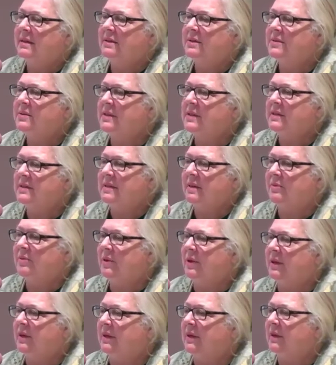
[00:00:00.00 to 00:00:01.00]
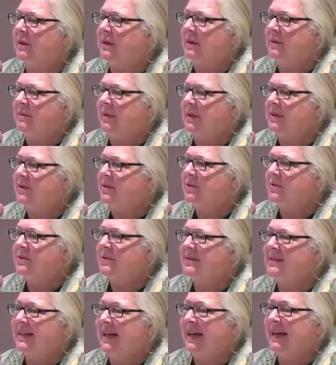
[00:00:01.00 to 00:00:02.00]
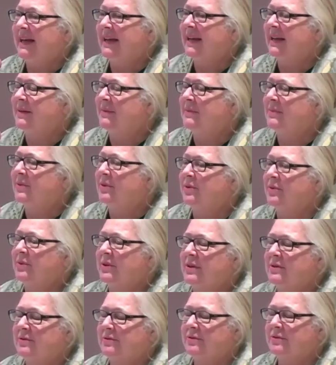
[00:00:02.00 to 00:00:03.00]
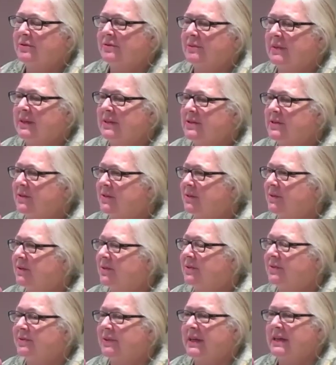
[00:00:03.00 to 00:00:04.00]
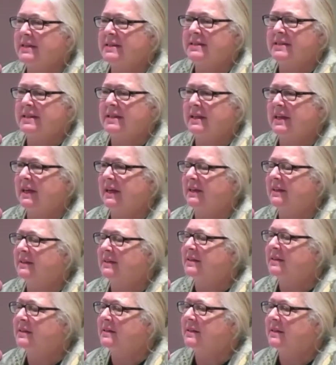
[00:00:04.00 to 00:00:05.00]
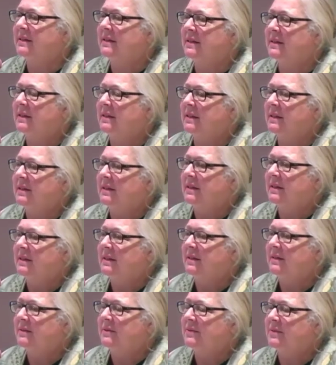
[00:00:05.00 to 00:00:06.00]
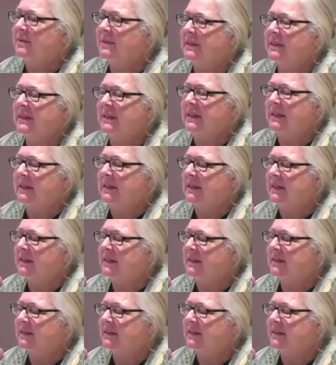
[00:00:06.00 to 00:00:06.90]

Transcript: losing someone makes you sad, and grief makes you crazy, and really,